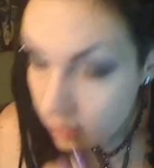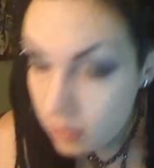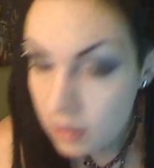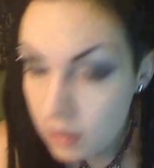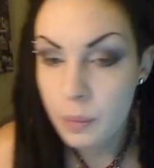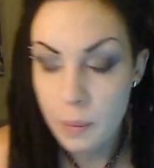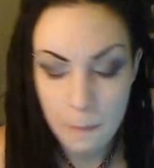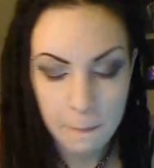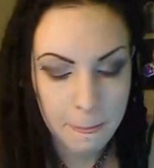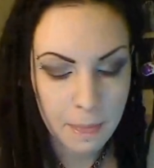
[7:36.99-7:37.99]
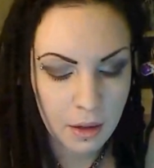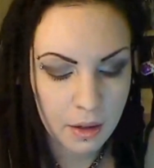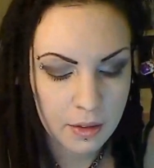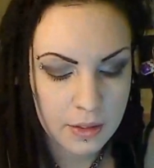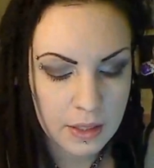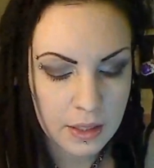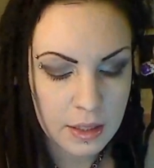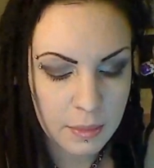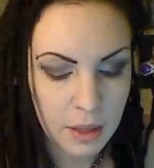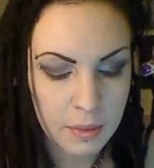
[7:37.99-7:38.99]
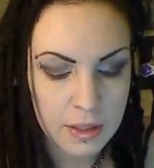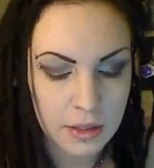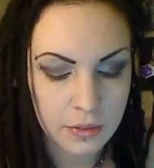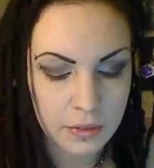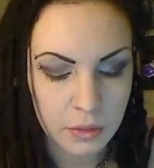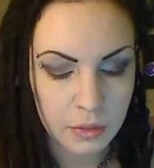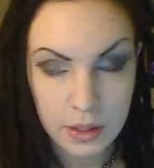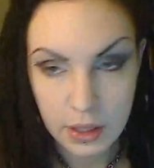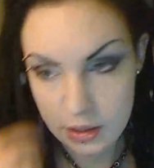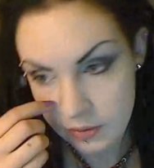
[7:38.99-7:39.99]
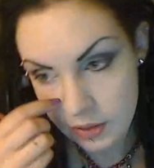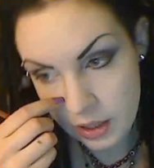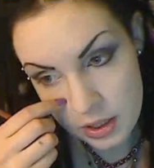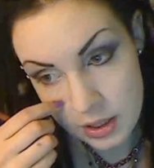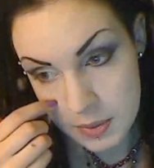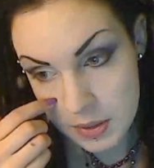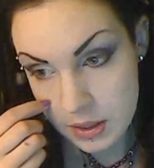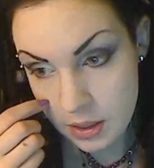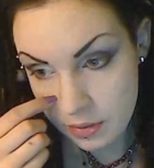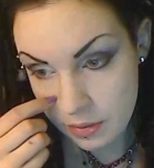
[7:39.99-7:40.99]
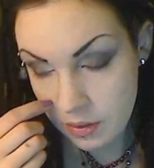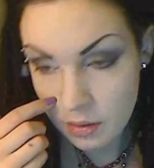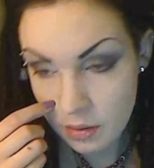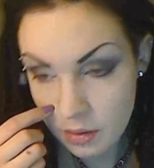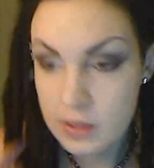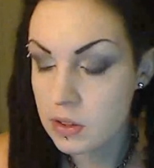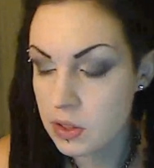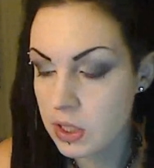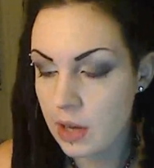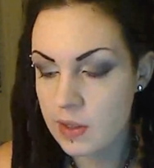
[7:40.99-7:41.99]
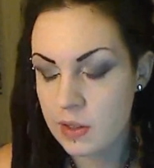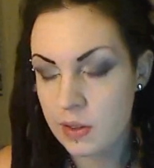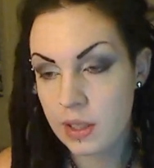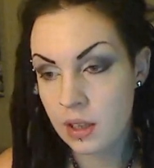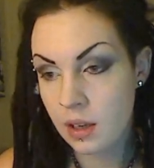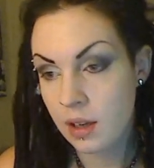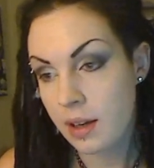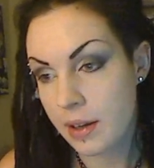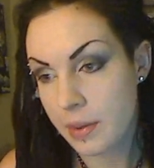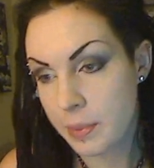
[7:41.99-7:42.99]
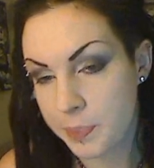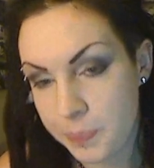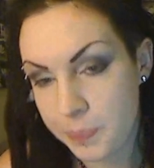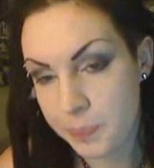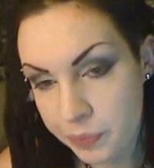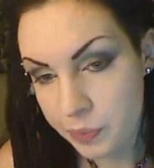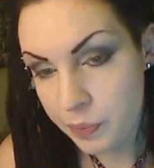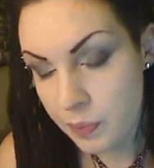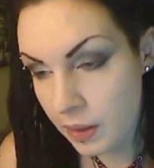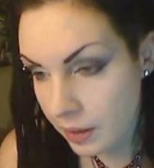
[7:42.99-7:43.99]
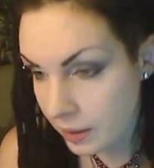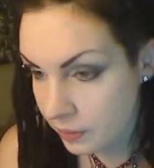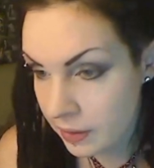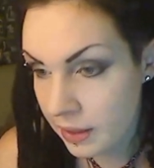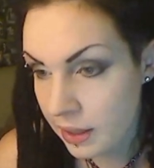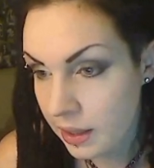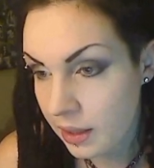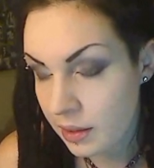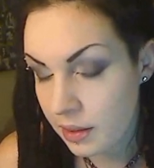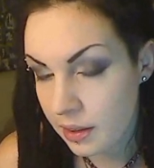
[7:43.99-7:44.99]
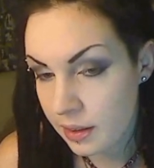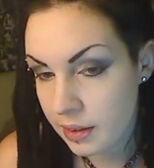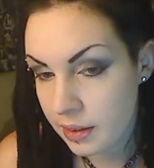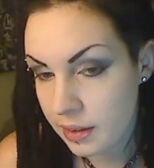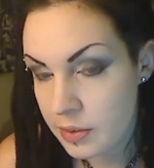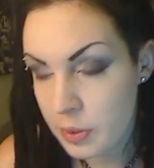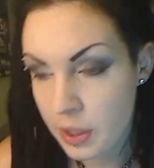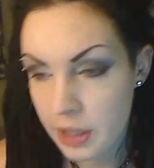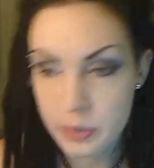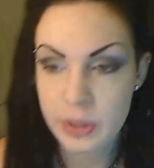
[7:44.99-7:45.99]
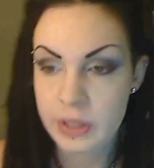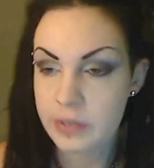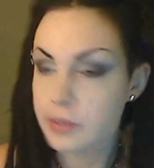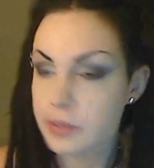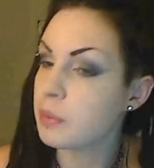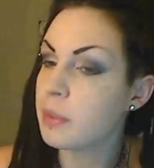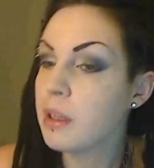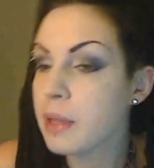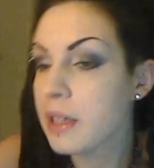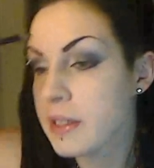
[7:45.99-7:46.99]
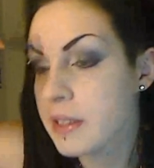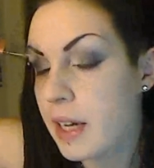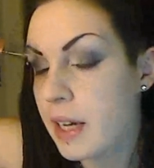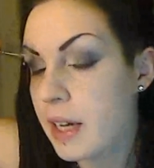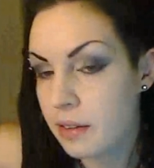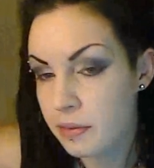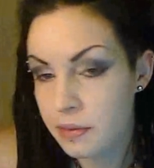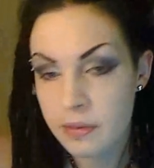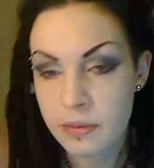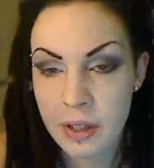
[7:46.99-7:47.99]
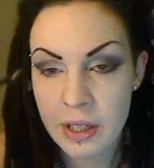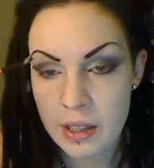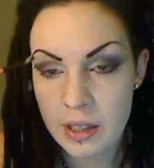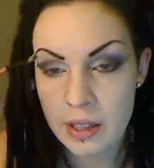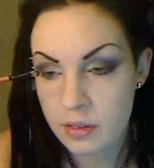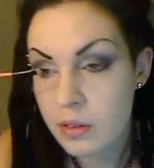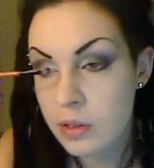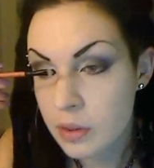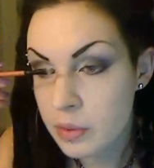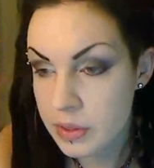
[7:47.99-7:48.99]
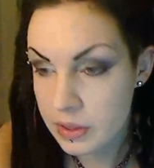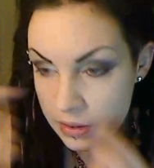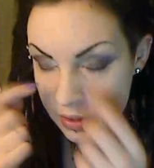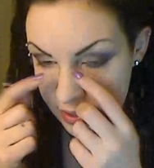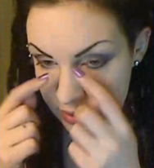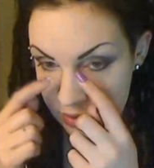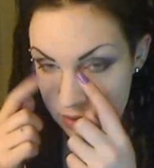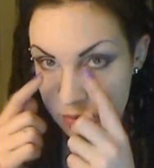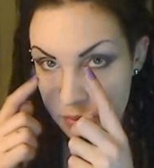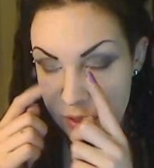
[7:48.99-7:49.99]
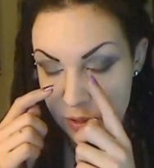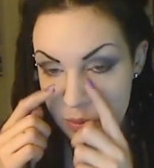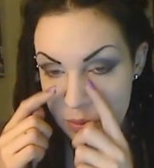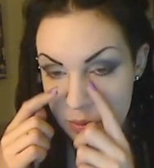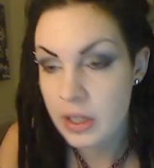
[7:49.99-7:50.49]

no, this technique may be different with like different eye shapes and stuff. This is usually how I do it. I find that smoky eyes work different for me because I have very close eyes to my nose,